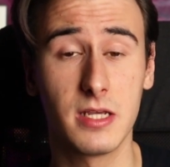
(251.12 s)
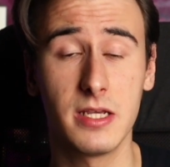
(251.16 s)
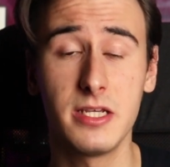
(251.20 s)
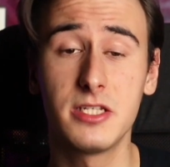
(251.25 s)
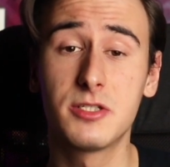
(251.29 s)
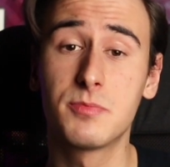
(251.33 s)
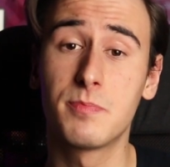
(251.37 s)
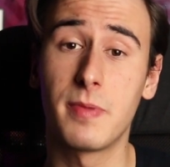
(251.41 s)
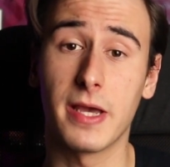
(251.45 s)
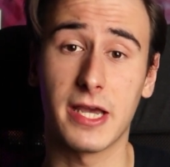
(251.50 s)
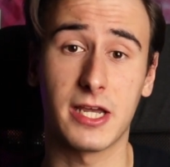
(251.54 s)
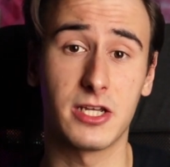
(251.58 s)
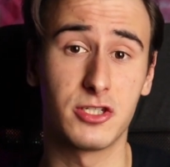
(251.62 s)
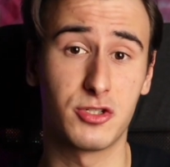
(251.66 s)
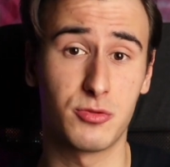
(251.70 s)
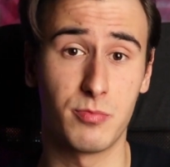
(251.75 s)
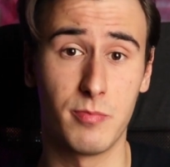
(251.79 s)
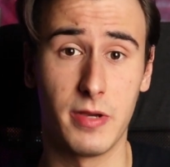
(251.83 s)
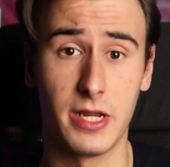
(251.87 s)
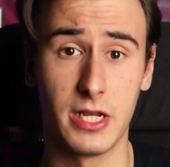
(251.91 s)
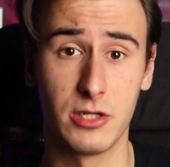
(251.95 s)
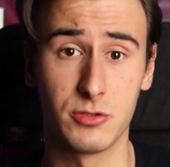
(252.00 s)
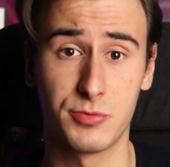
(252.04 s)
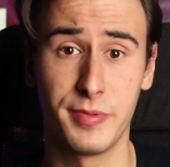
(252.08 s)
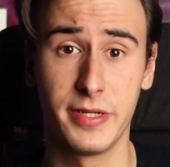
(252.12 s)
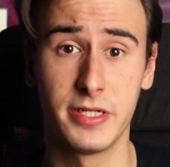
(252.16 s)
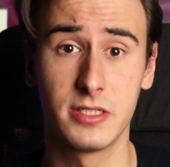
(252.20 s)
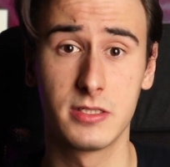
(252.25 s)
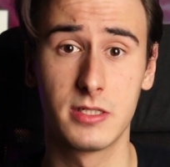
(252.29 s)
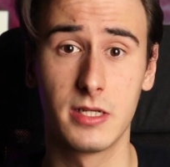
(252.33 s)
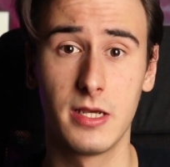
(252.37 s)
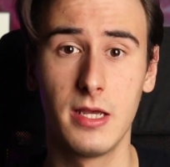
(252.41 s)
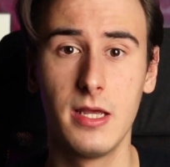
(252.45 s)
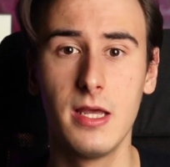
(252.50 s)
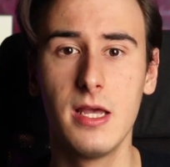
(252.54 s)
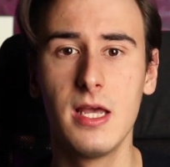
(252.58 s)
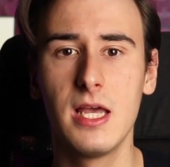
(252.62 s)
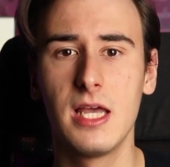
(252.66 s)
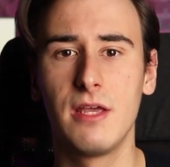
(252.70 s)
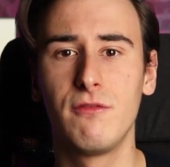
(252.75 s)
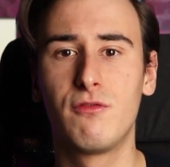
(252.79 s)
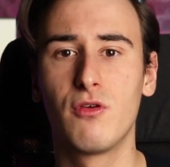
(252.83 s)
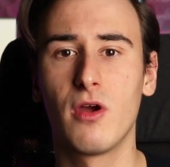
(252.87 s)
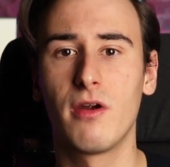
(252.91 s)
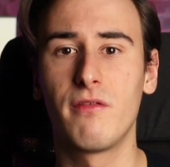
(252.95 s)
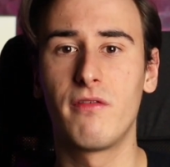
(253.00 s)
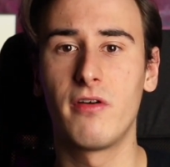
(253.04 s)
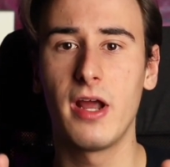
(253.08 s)
is package management.
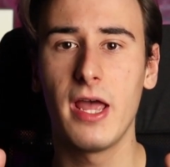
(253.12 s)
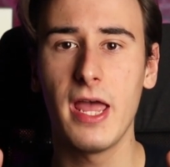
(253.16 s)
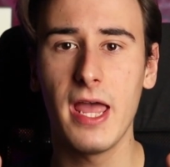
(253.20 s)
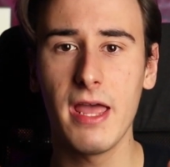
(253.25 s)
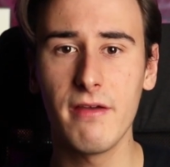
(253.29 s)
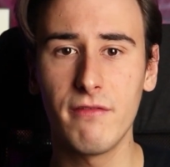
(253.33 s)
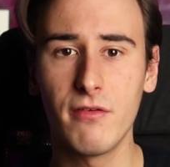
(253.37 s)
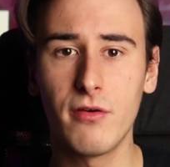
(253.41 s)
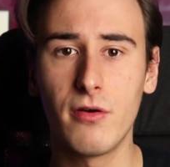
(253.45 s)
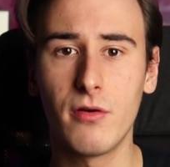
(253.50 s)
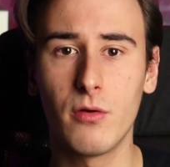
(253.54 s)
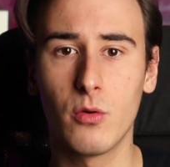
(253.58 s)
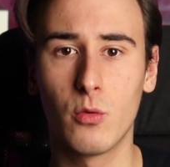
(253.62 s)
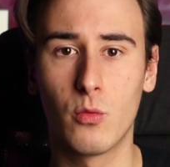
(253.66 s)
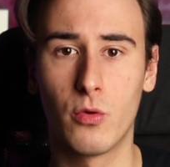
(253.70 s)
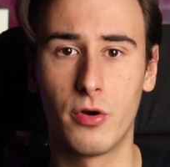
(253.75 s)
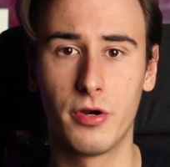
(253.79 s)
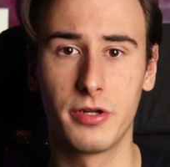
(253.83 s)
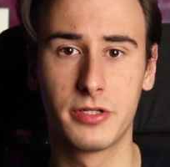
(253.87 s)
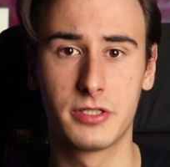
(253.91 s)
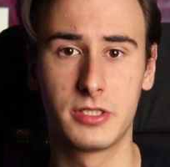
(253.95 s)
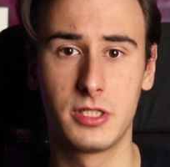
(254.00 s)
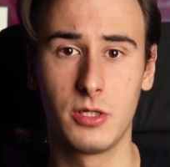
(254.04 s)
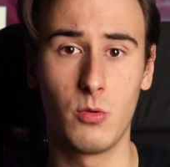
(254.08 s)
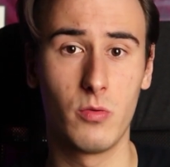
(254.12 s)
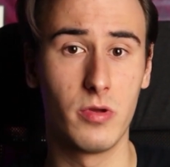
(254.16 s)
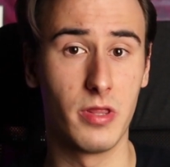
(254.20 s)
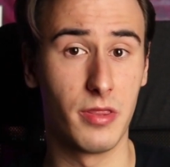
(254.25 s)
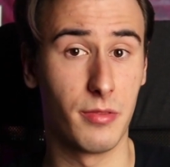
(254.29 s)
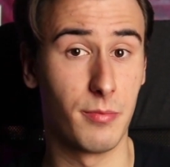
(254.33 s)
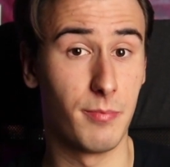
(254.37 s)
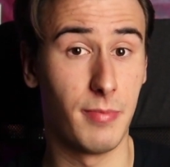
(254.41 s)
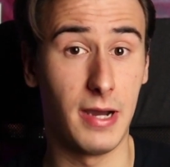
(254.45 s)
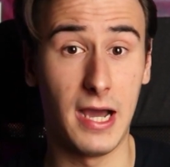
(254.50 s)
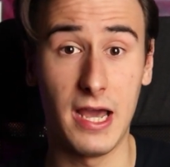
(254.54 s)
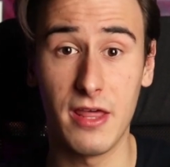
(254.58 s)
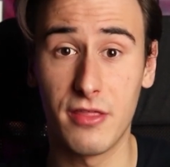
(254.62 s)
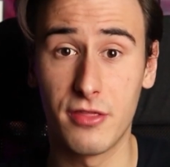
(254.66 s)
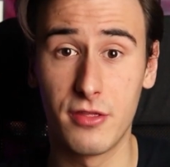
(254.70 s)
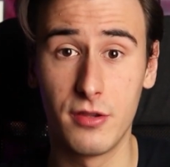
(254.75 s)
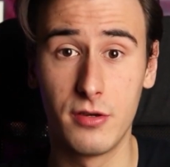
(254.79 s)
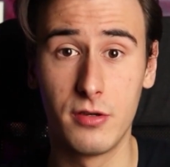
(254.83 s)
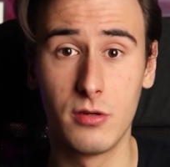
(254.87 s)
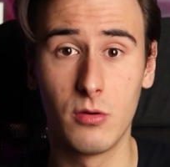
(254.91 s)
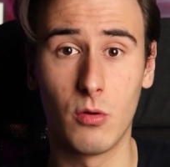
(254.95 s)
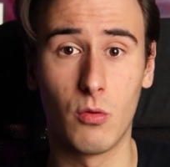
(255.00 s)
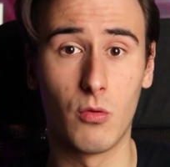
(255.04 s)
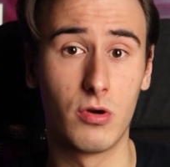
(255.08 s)
If you have ever worked with
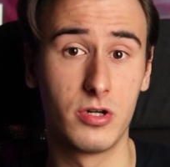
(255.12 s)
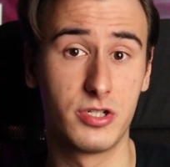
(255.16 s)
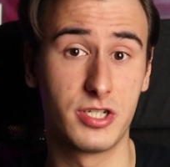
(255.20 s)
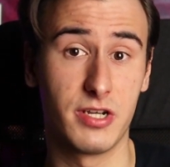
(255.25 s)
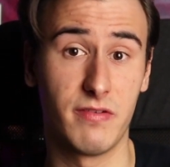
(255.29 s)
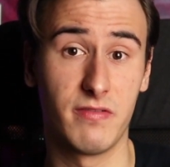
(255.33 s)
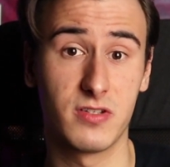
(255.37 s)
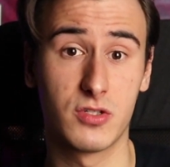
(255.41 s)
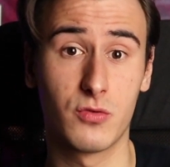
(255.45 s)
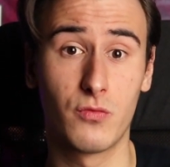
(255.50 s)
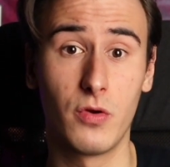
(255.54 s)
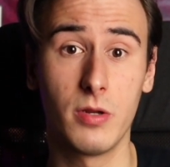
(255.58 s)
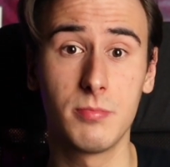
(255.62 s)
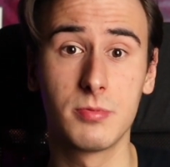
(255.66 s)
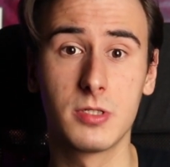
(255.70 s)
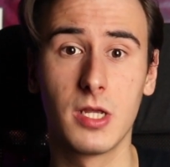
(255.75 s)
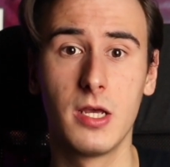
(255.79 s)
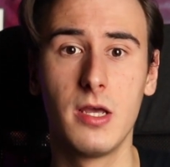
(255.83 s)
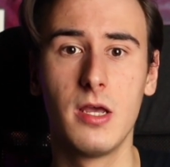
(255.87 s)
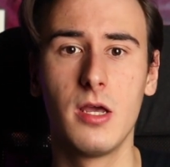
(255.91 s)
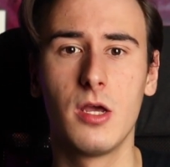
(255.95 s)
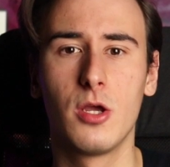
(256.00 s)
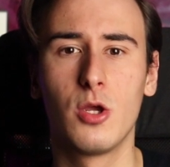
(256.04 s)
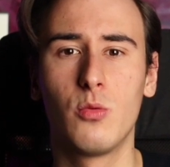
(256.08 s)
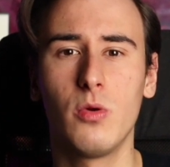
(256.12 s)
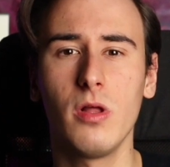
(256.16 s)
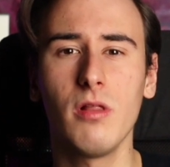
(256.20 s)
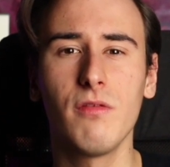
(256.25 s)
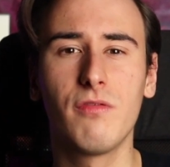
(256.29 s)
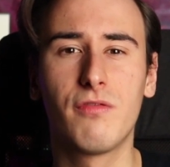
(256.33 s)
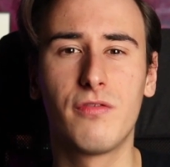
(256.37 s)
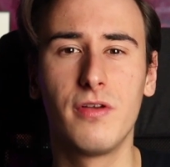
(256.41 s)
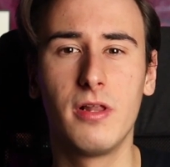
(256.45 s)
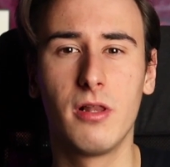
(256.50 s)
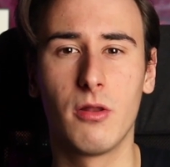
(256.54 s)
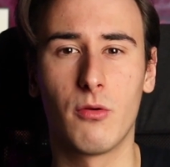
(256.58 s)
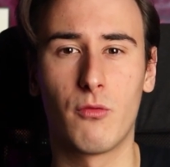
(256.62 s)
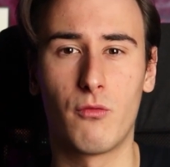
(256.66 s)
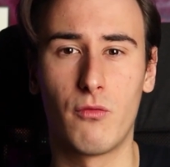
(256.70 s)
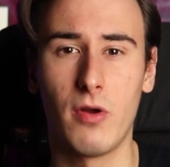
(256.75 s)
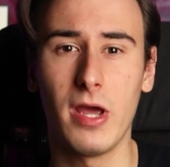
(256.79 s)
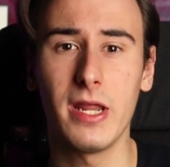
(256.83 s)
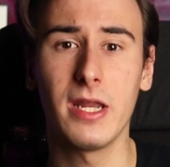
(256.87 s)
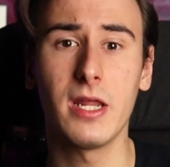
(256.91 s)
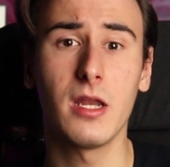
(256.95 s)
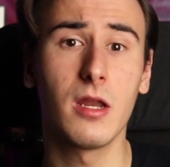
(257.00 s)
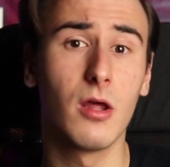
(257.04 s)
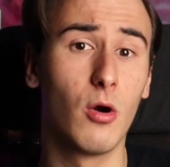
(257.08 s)
Python or JavaScript, you will feel
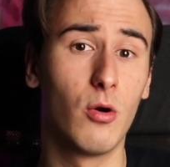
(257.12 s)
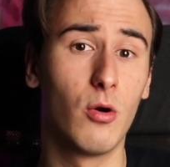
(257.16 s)
right at